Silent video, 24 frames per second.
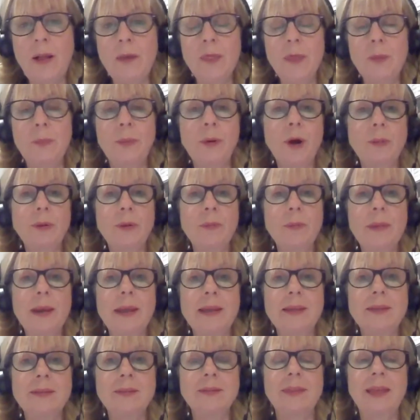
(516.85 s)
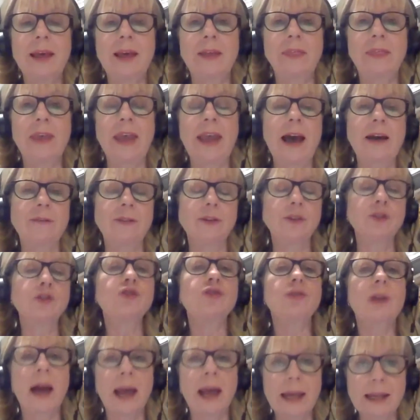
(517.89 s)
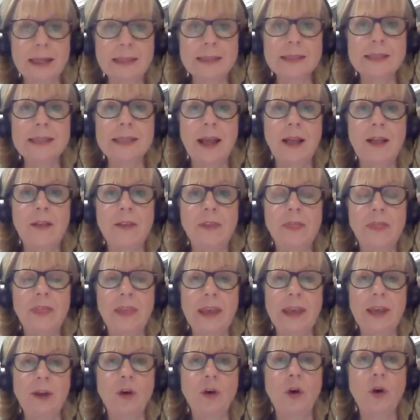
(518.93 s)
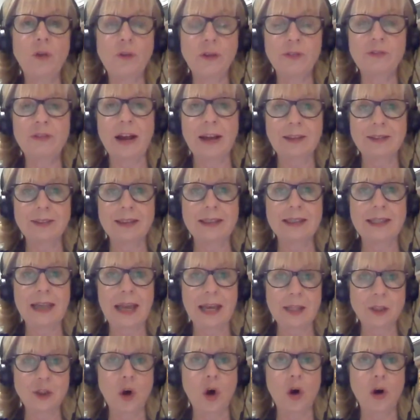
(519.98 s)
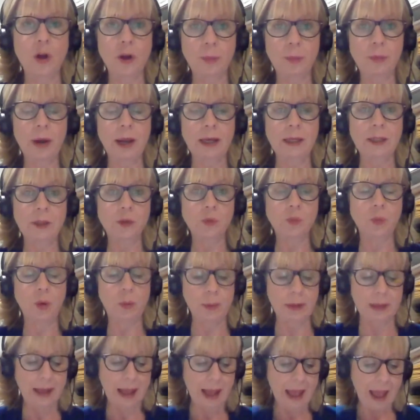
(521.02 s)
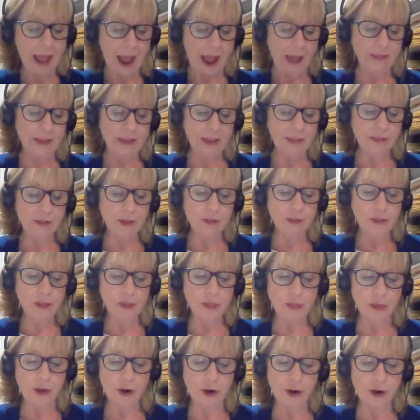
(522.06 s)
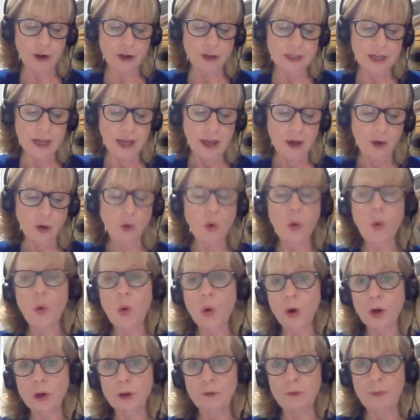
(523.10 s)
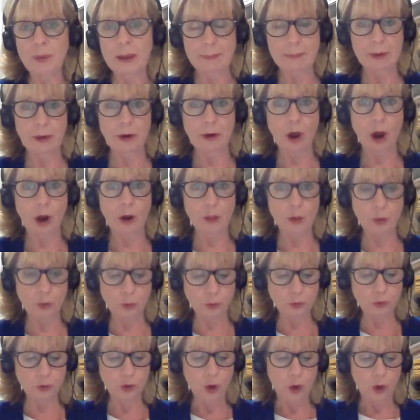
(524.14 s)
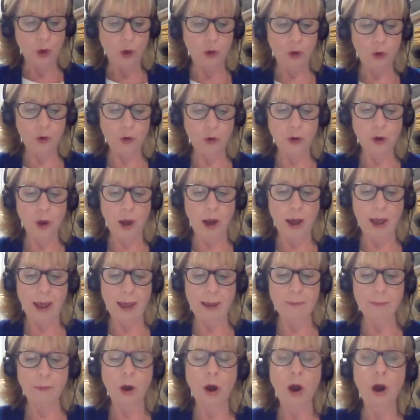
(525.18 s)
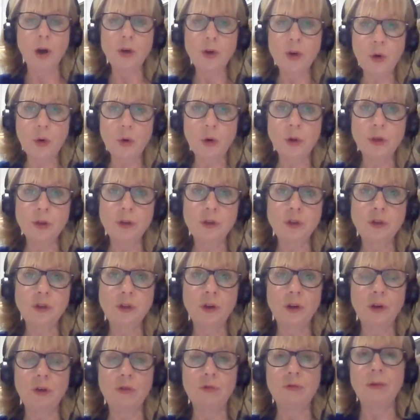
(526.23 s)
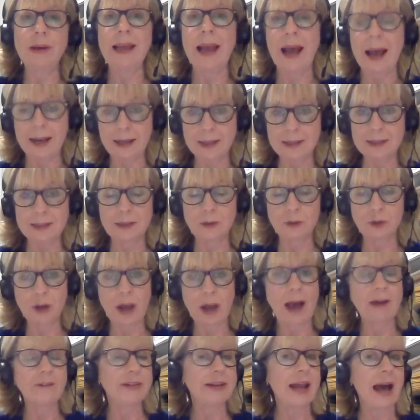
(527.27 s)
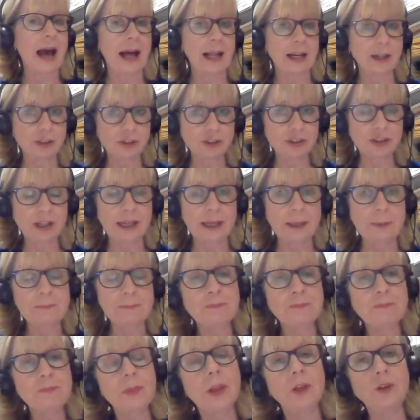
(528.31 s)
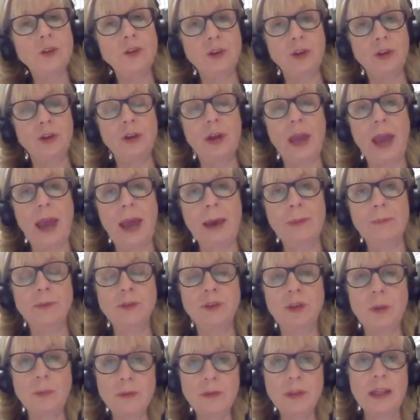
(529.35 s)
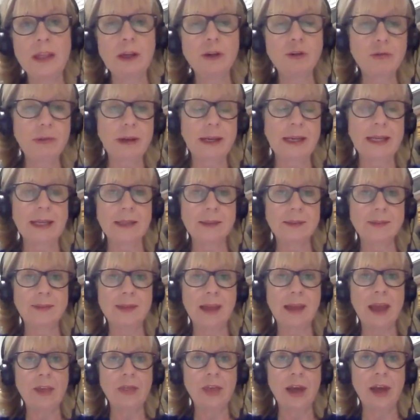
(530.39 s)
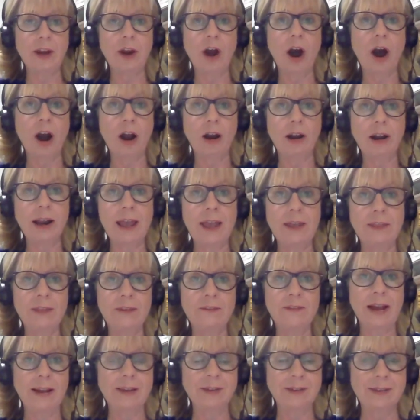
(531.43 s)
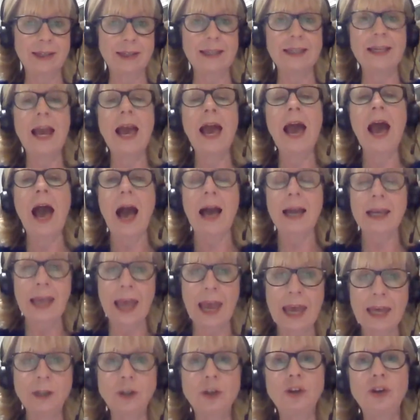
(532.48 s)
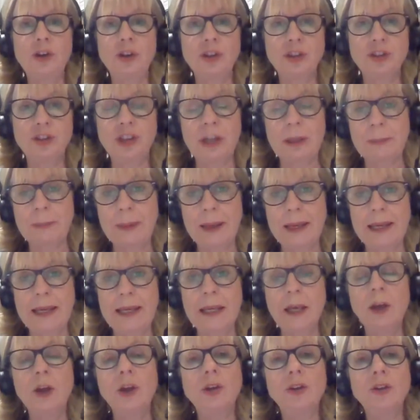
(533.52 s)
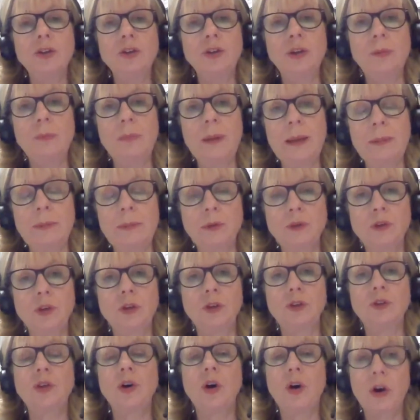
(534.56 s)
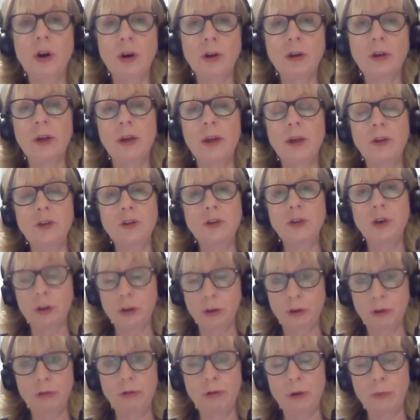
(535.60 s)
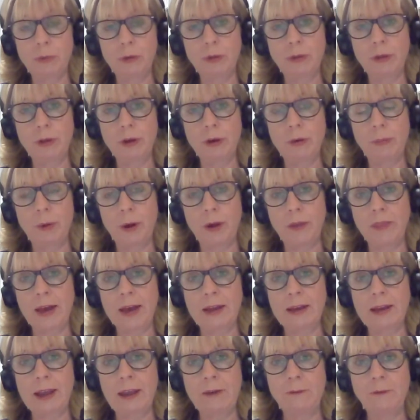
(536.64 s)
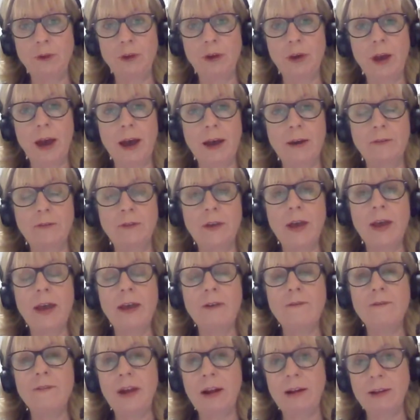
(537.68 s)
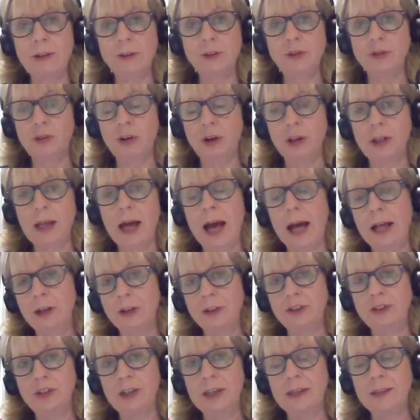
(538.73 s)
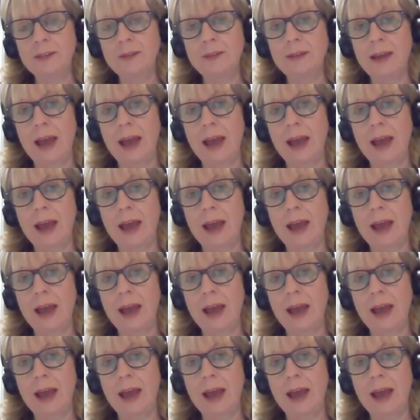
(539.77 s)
The problem is that they haven't trialled the COVID vaccine yet on a pregnant woman. And then the third cohort of people are those who are known to react, to have an allergy to some of the ingredients that are in the vaccine. Again, your GP should be able to talk it through with you about that if you have very strong allergies.